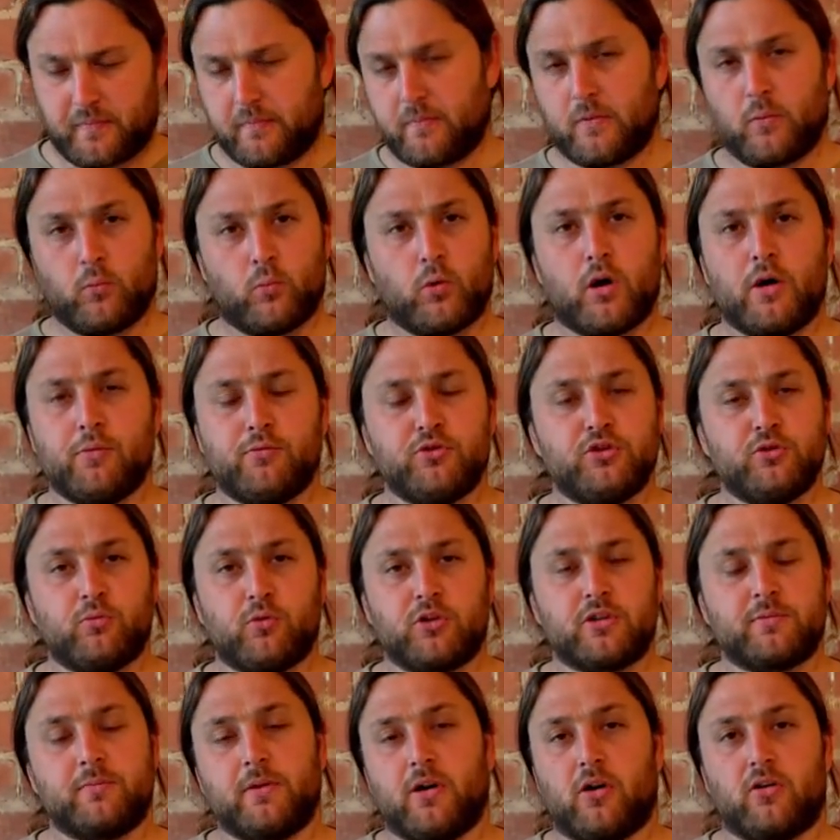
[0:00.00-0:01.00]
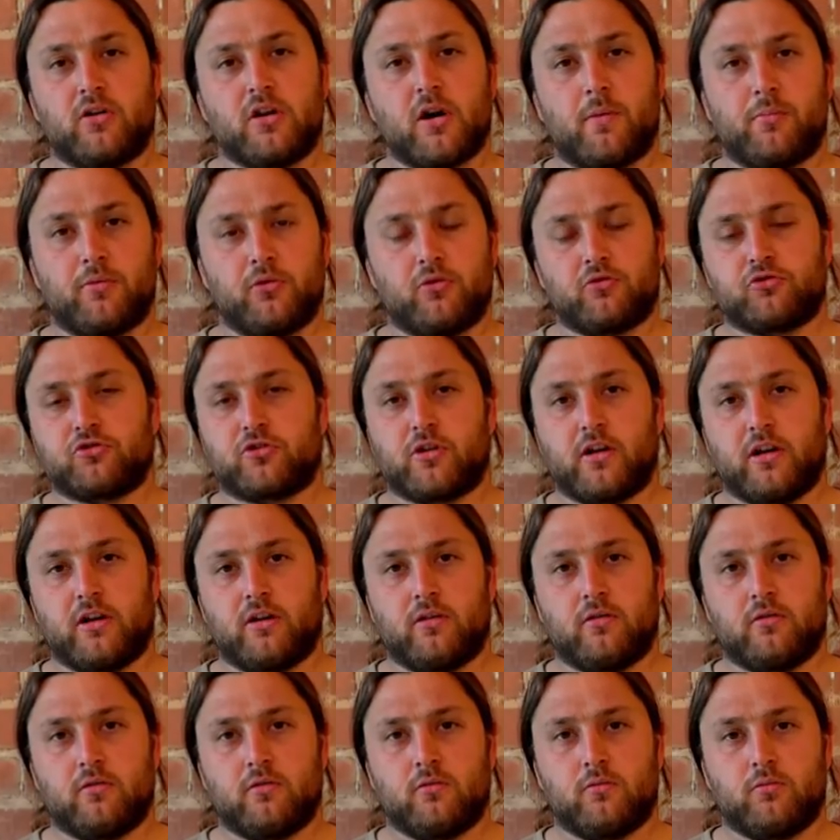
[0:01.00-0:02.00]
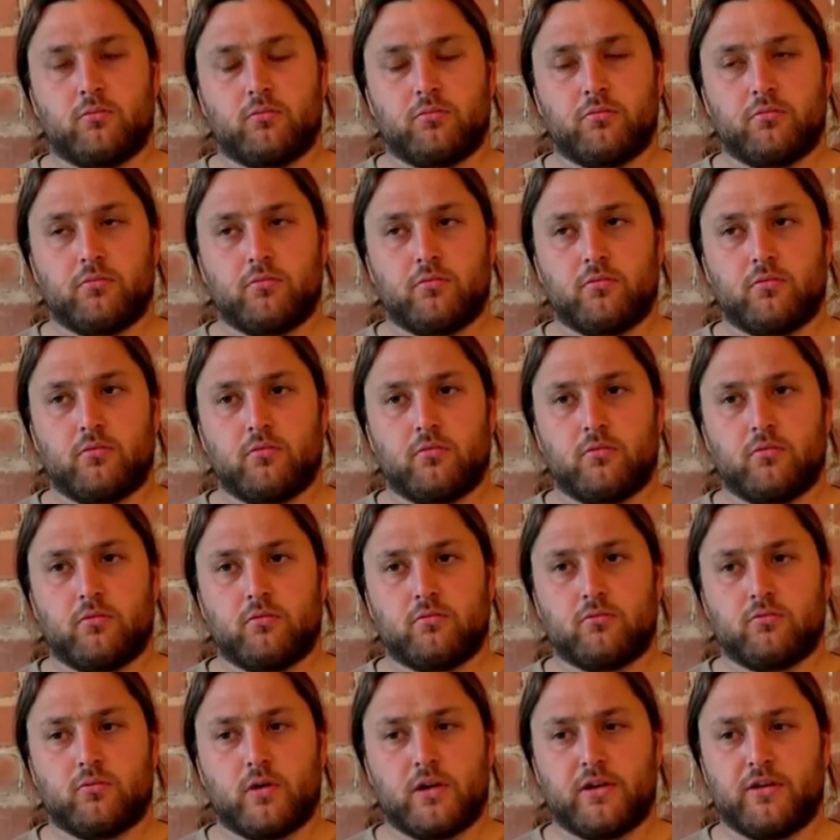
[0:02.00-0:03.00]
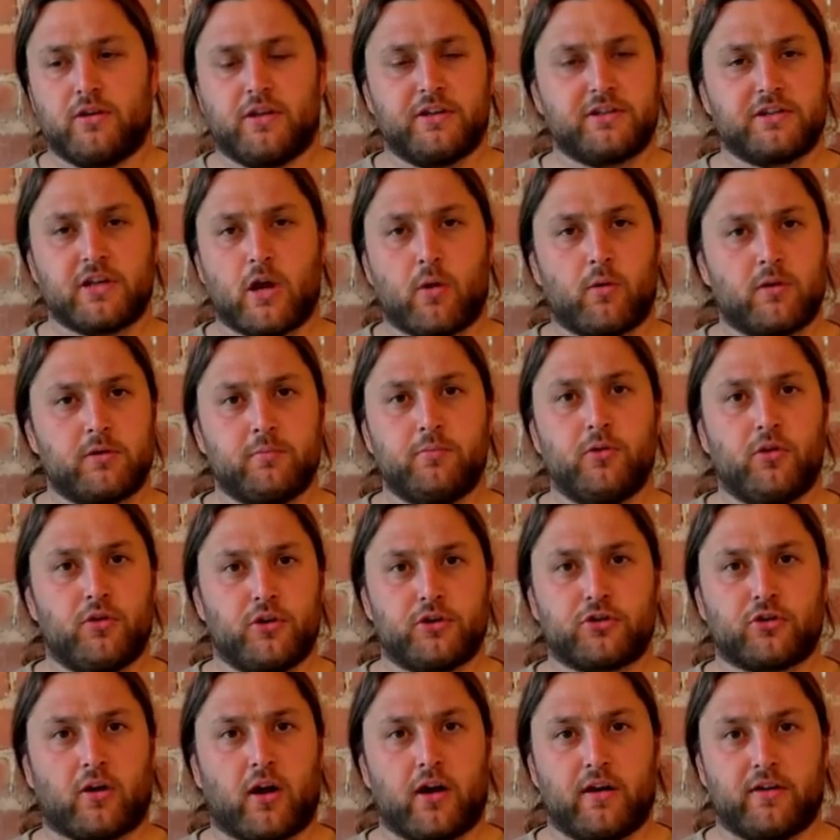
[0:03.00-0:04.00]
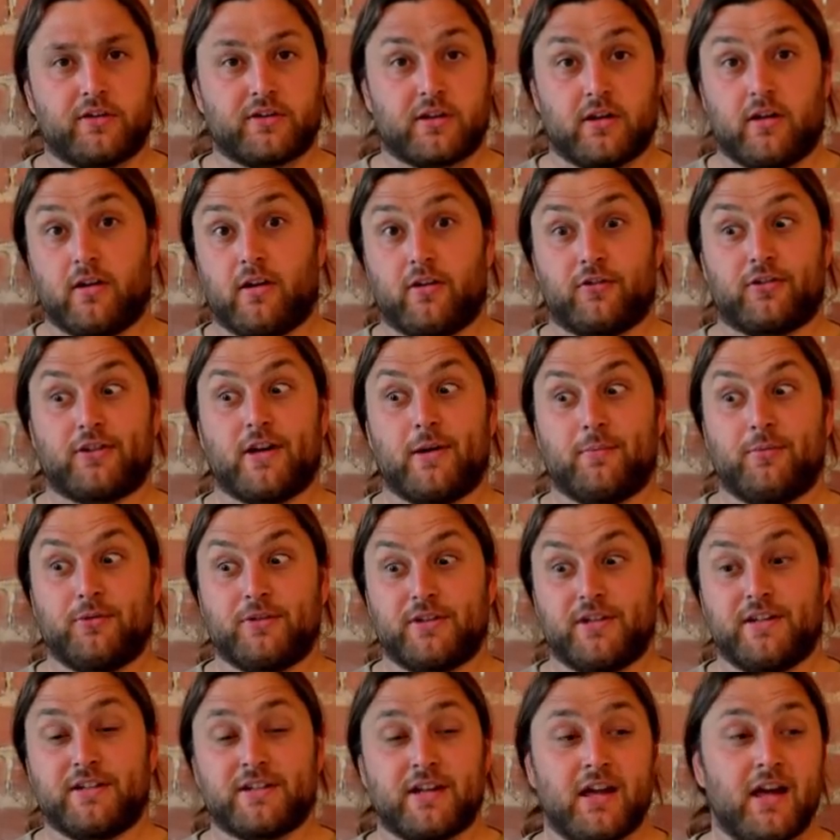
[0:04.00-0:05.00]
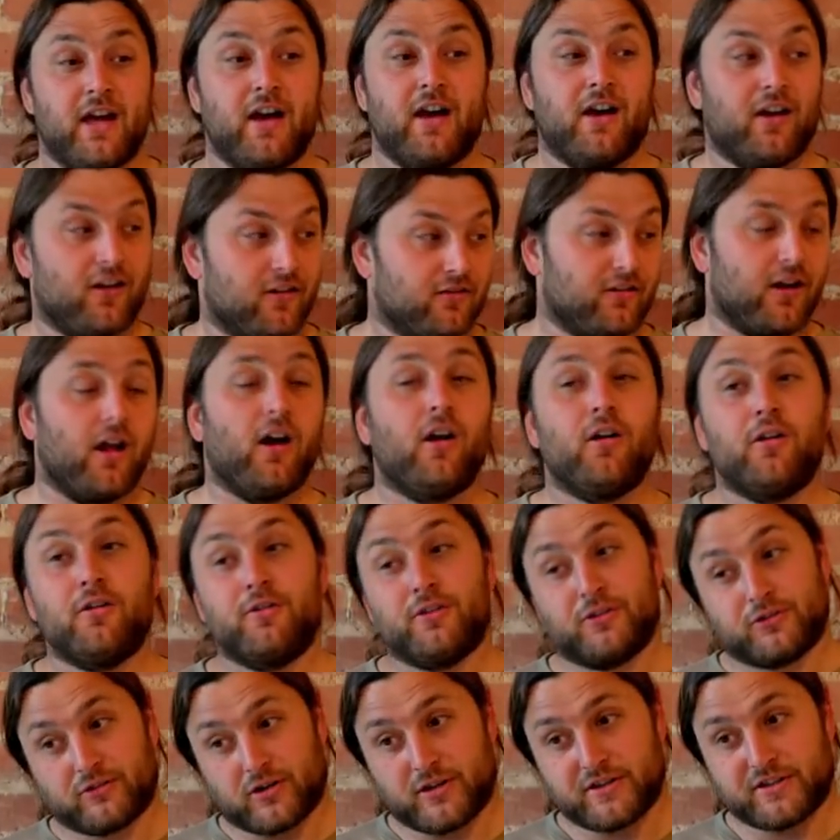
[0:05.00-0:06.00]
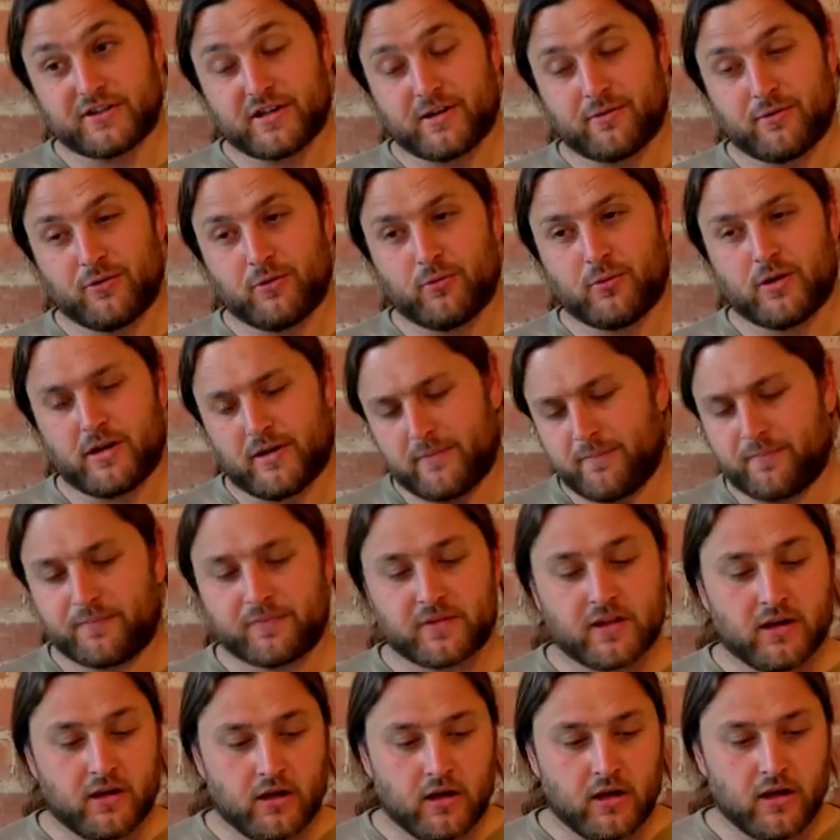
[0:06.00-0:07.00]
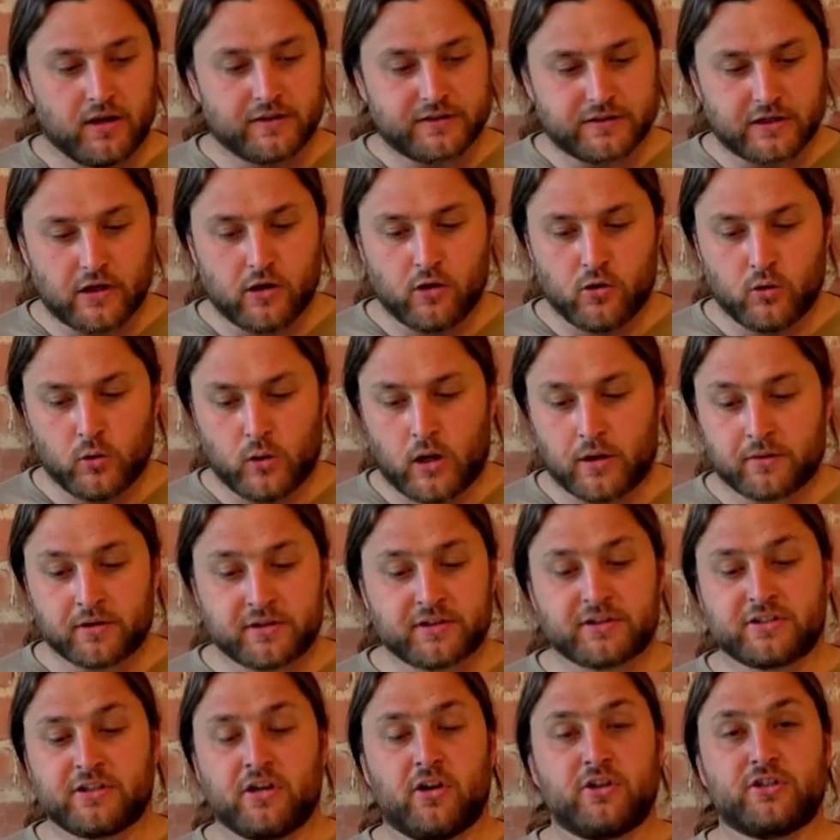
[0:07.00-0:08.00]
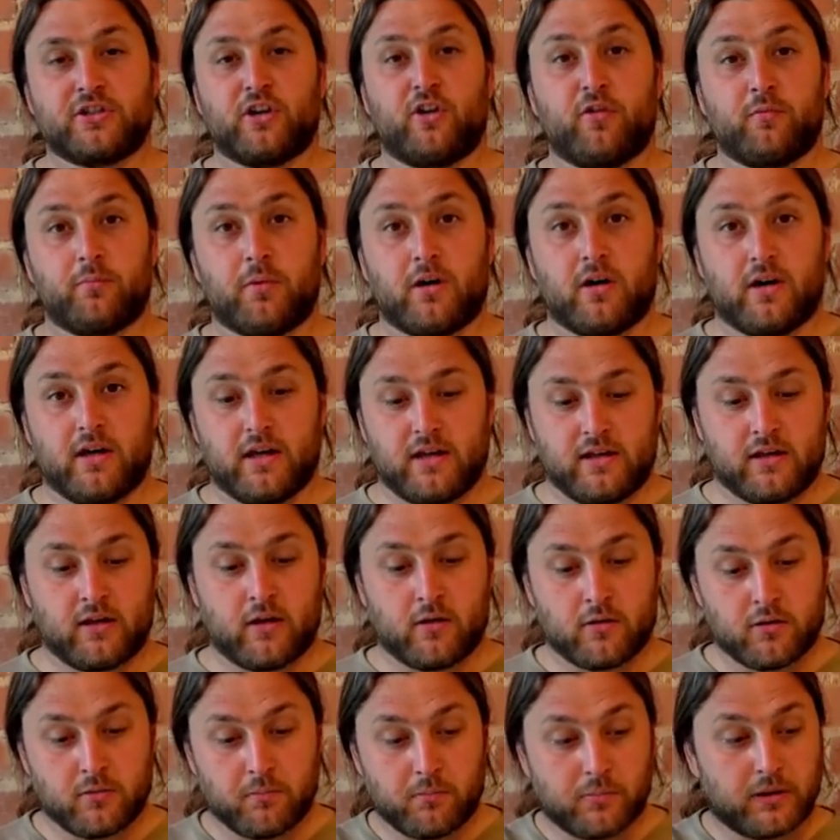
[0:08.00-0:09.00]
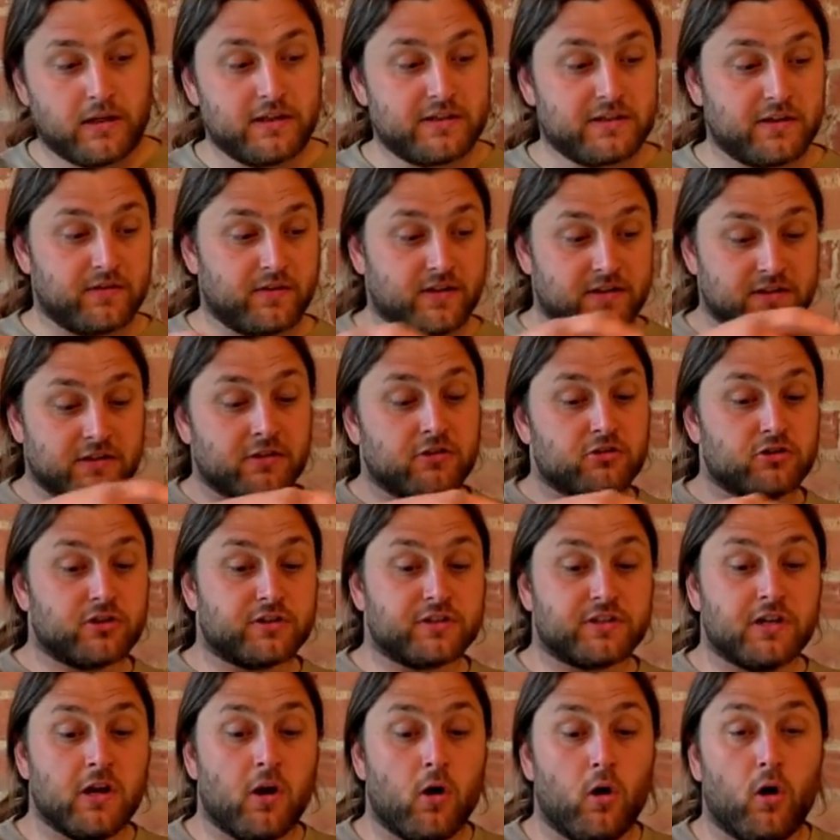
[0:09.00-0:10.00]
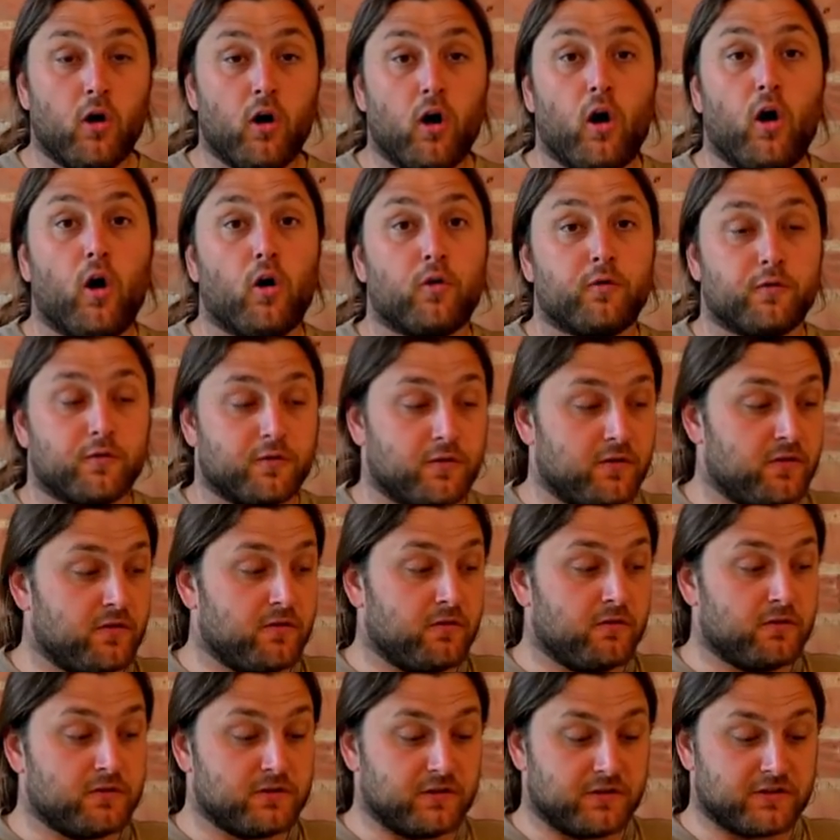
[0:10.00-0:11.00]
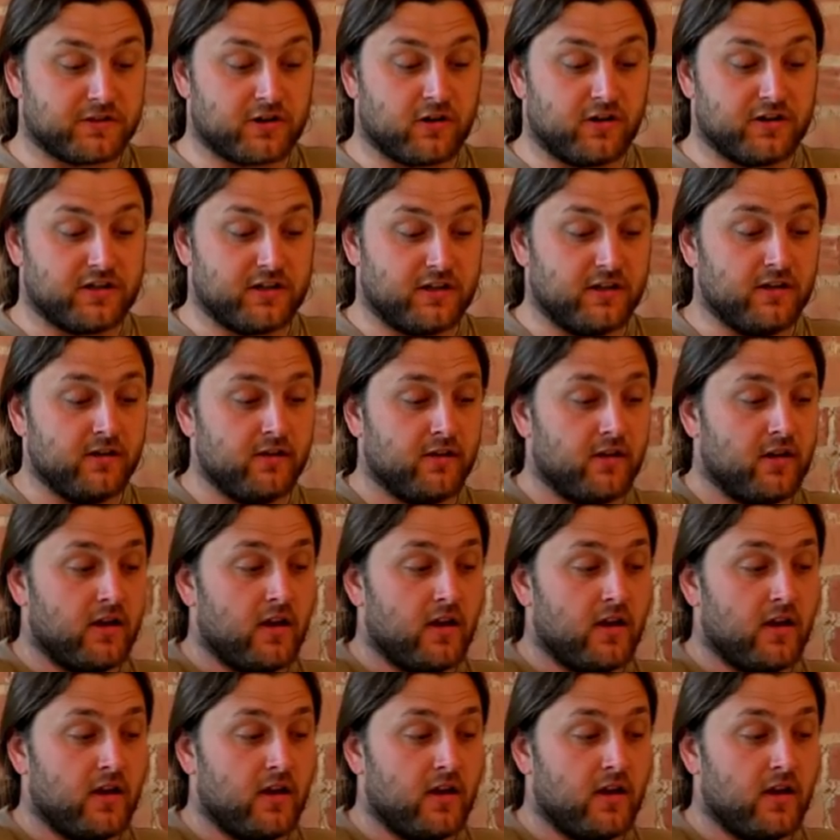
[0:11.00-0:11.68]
why would you want to be uncouple your train when there's nowhere to put the train? It's like, uncoupled it, right, oh, the train's now in the way. So I'm going to start off by placing this just off to the side here